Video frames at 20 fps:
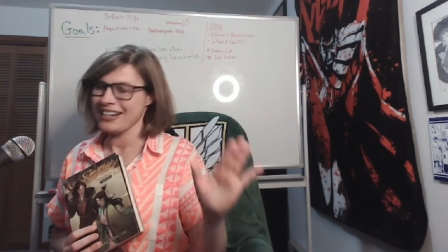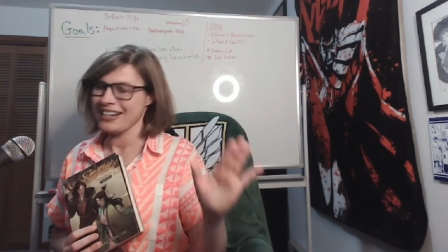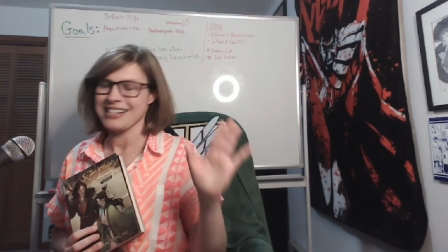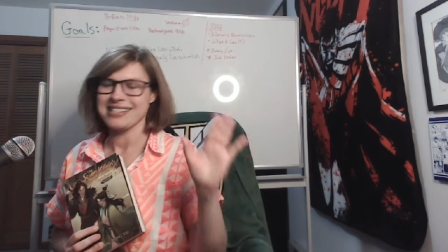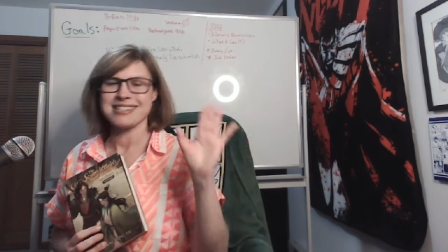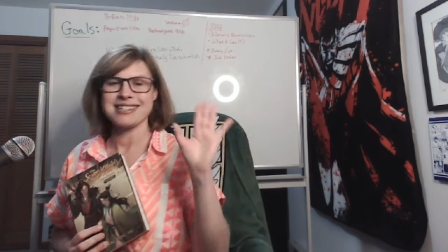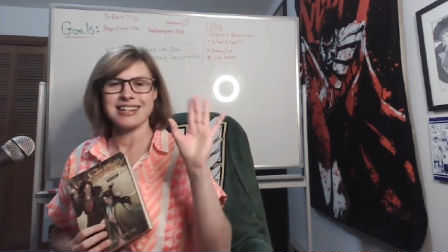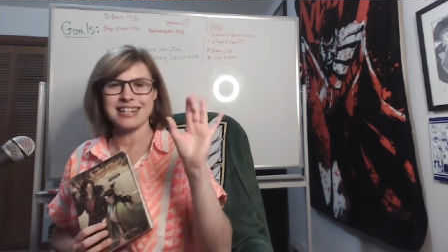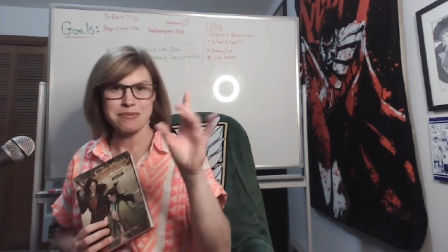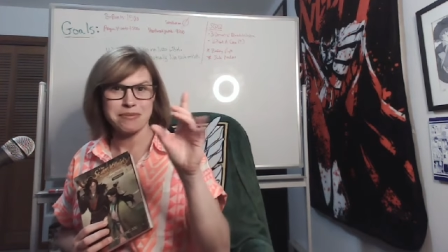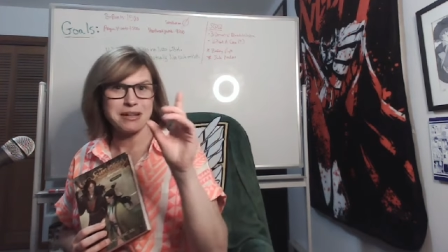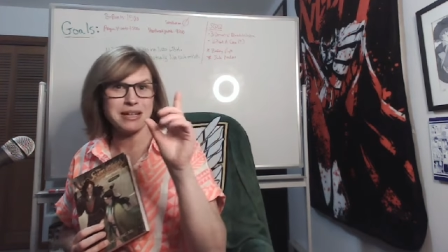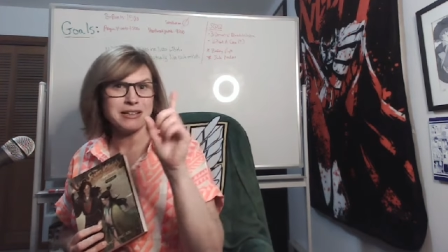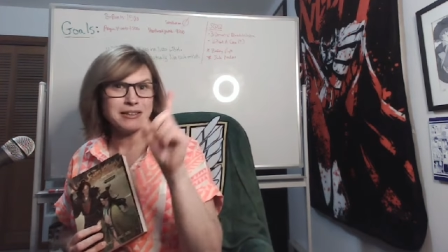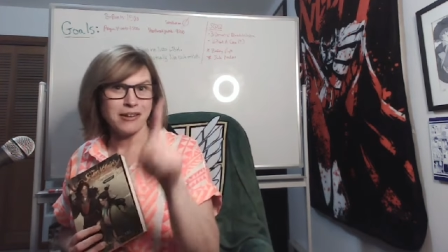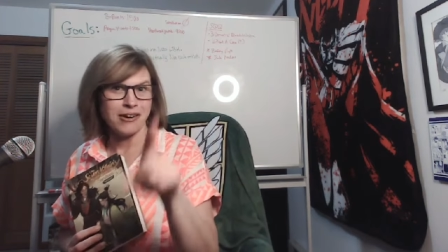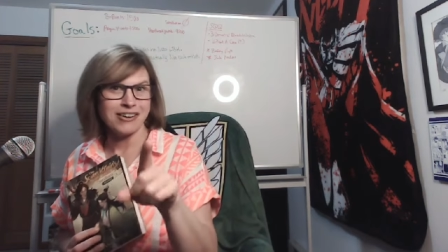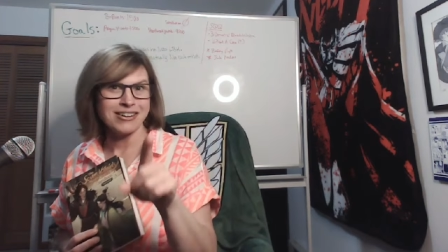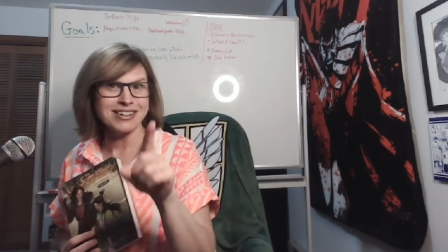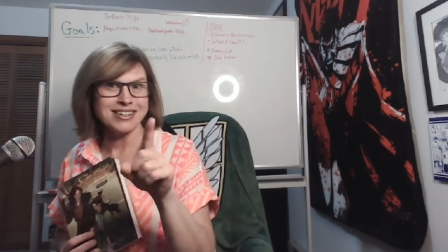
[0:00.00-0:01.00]
It's going to be a
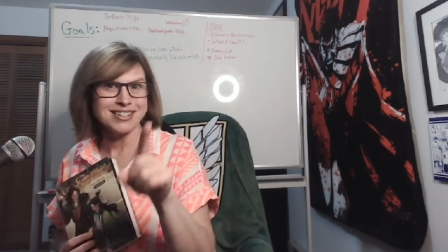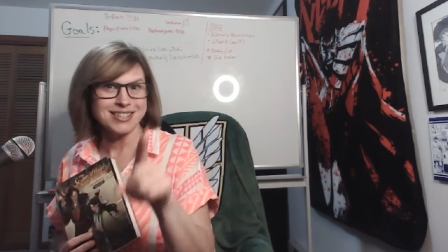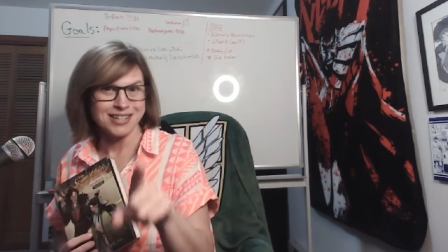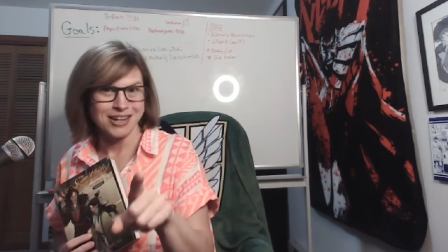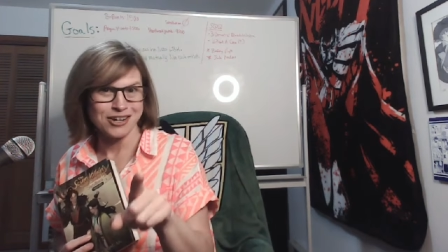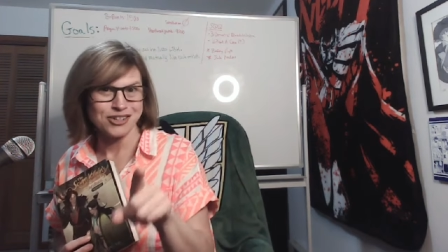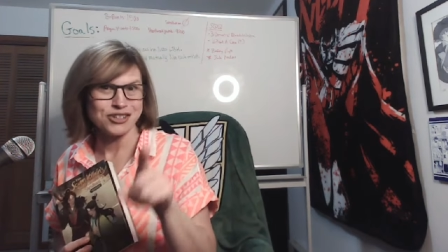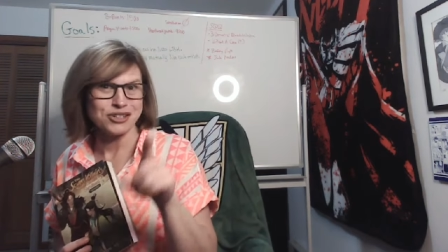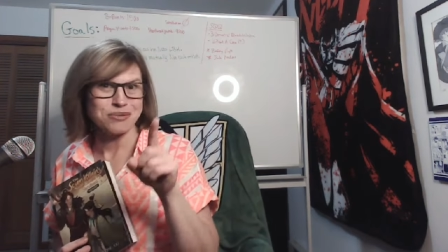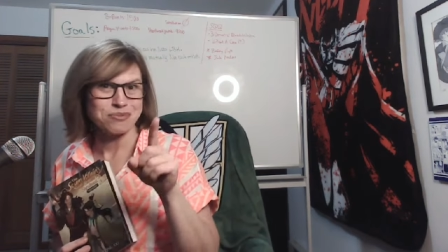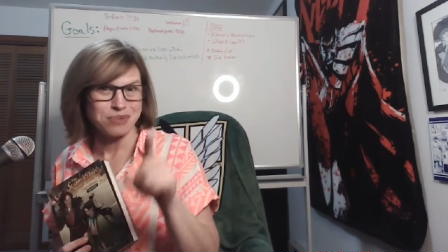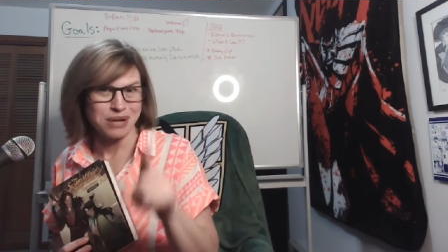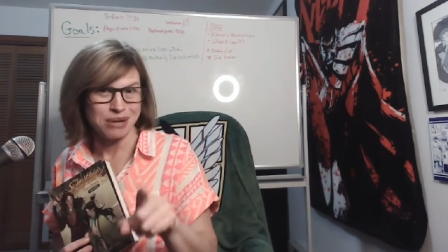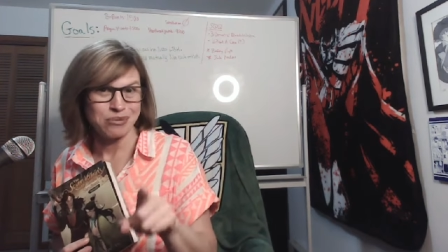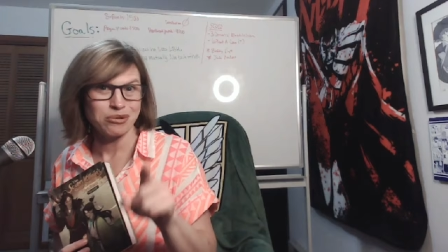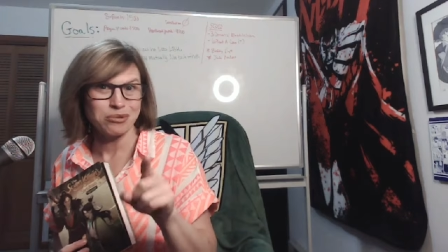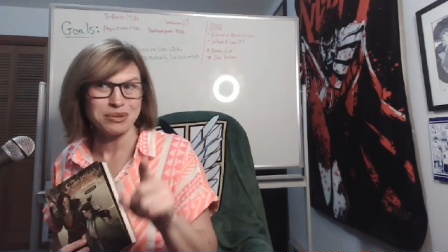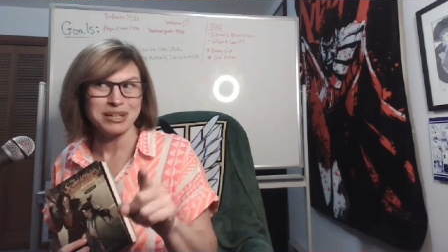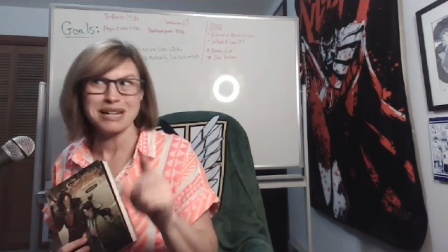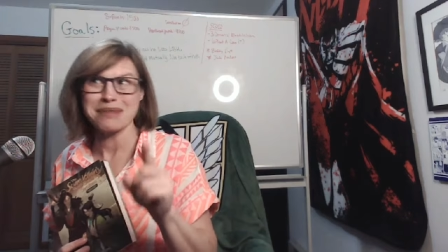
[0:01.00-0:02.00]
long discussion
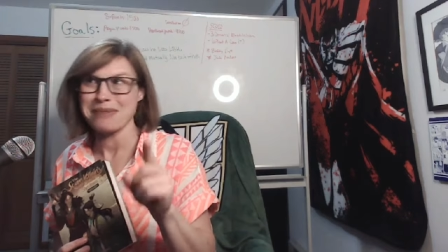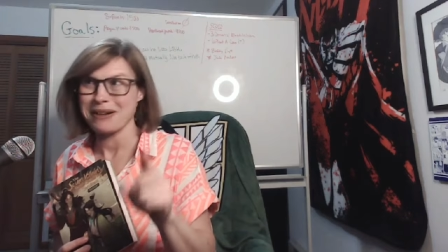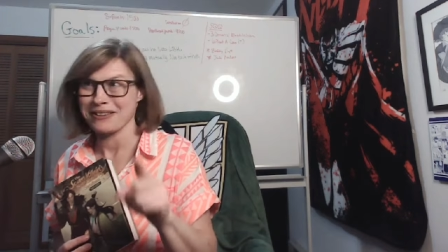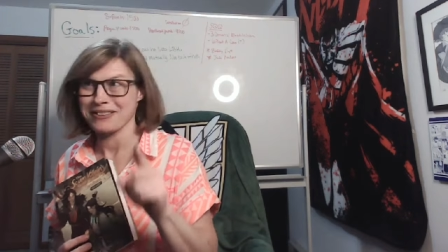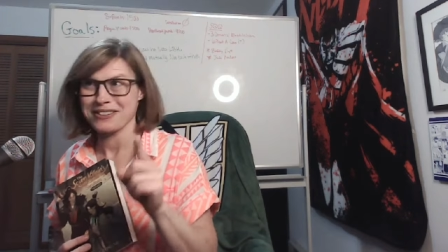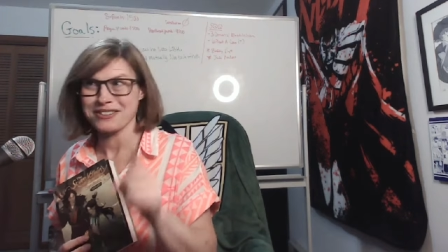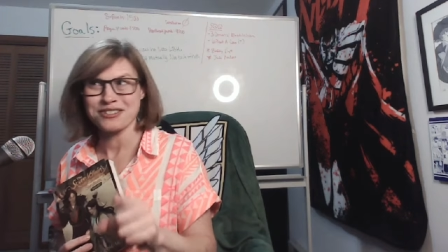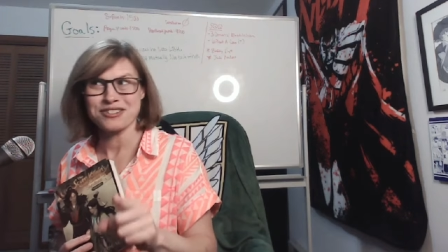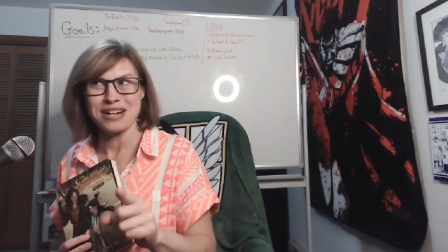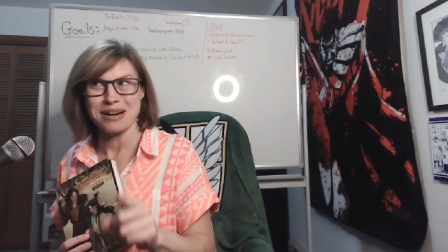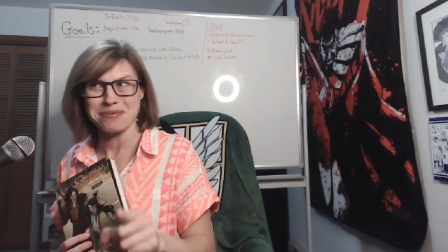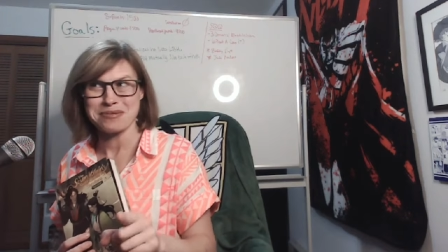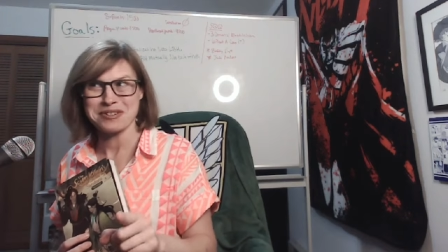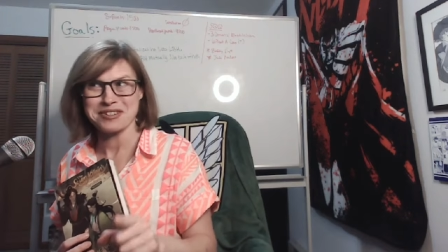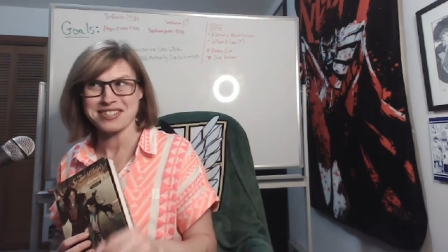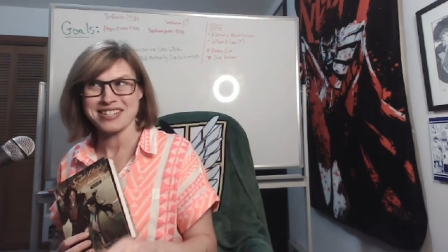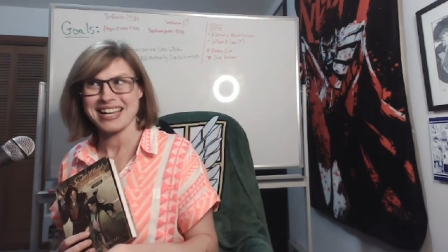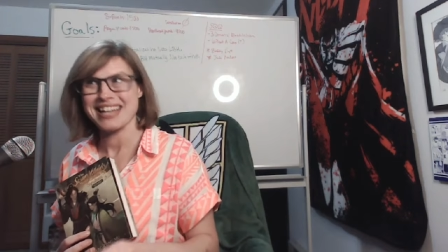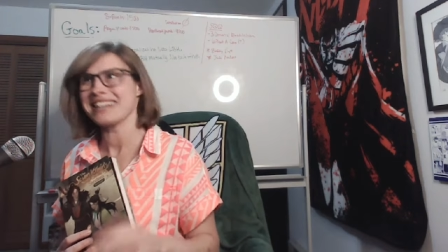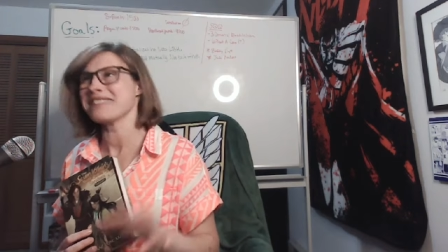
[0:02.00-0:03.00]
probably about this chapter
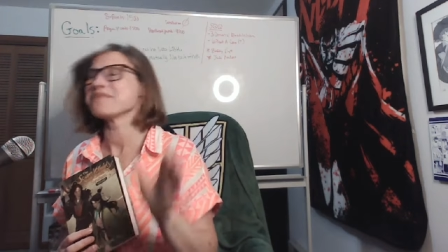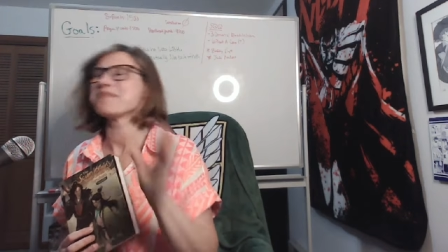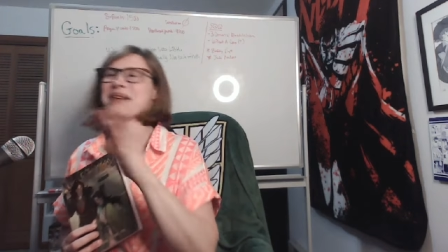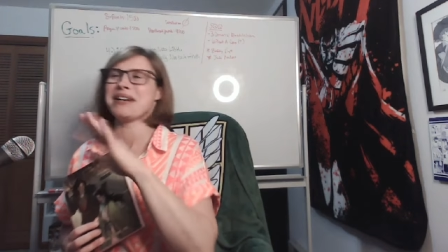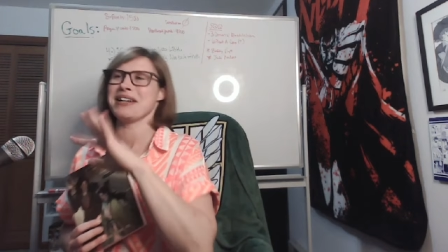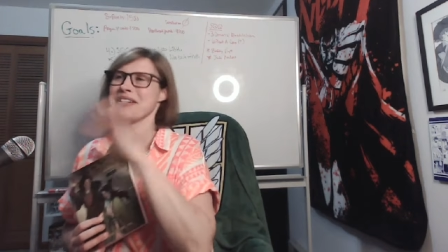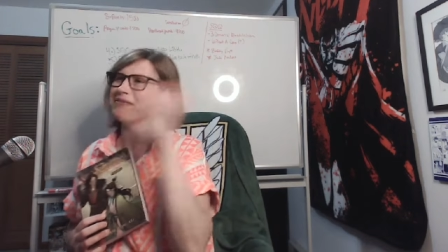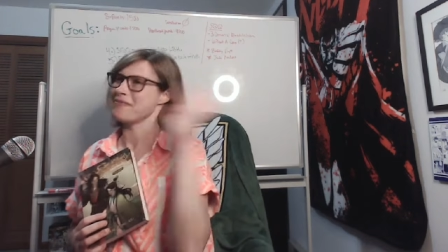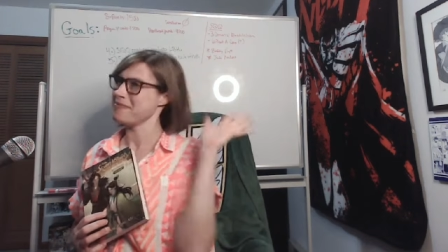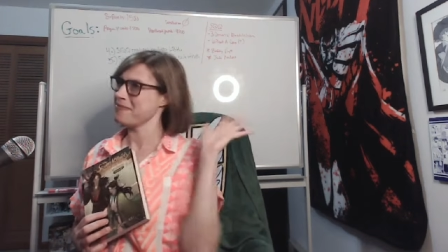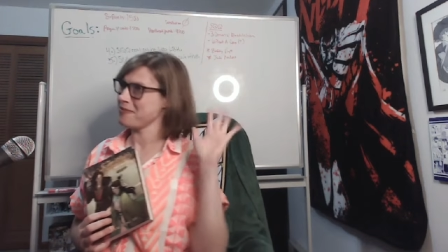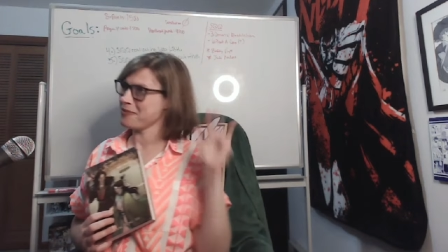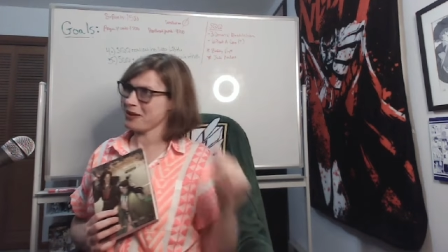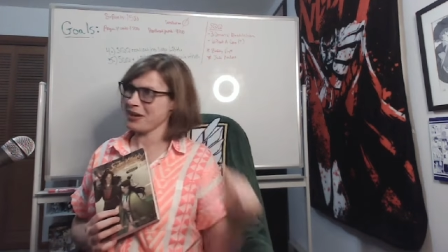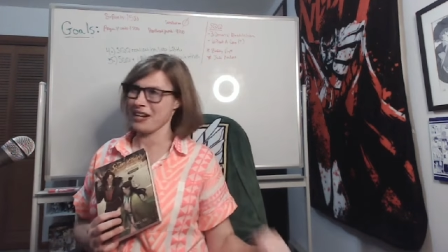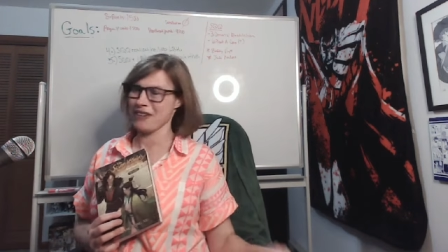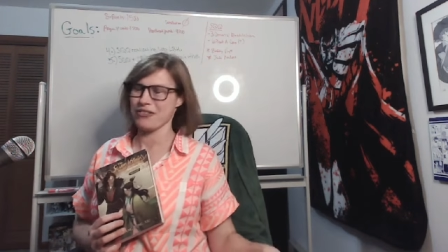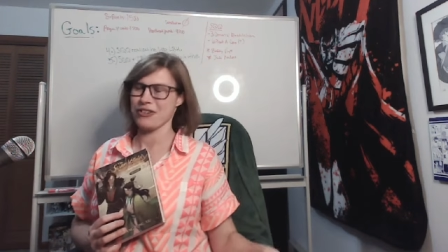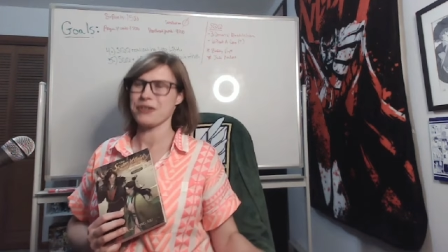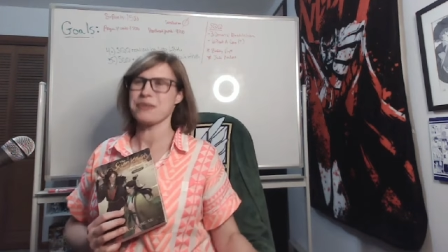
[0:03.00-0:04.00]
set, but
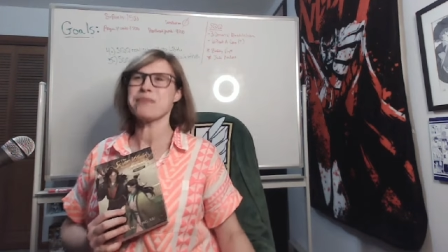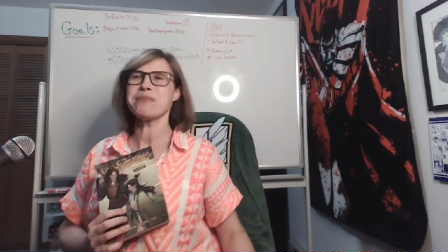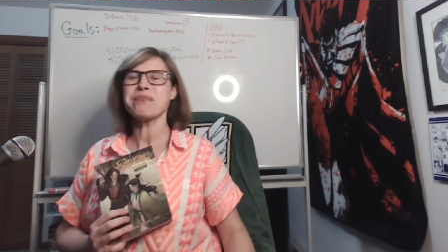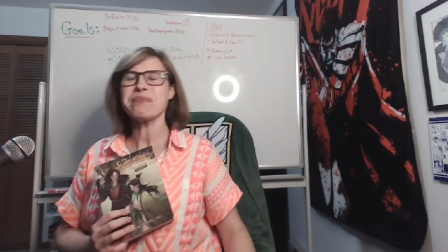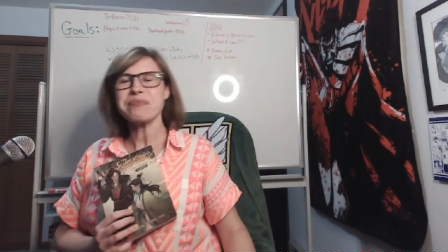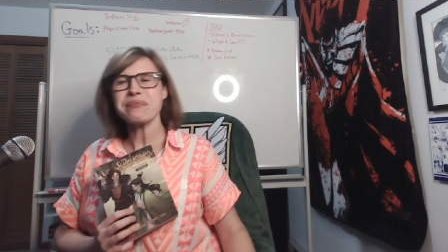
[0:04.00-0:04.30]
whatever.